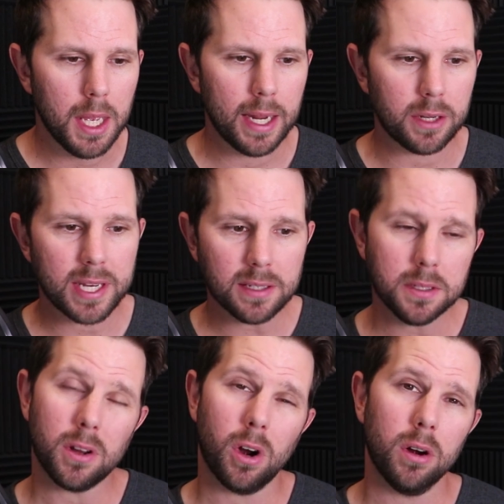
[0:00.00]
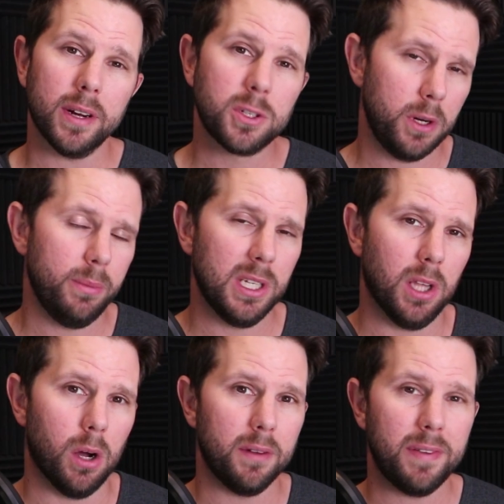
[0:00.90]
Now, Teslas are extremely
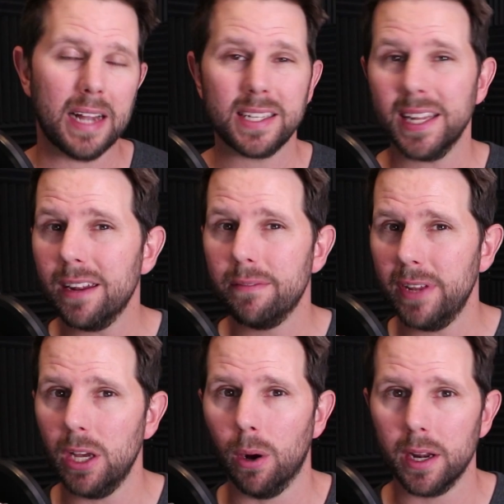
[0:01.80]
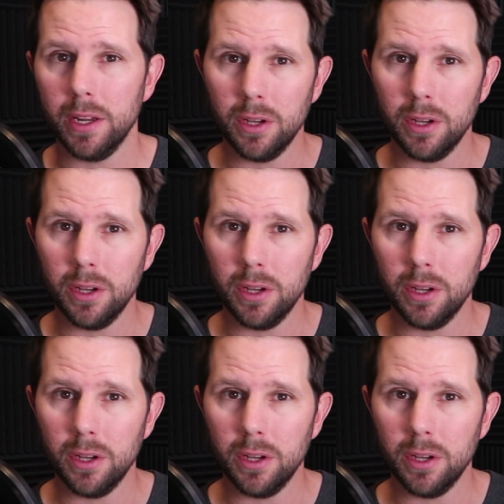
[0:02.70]
low. In fact, I did a video on it.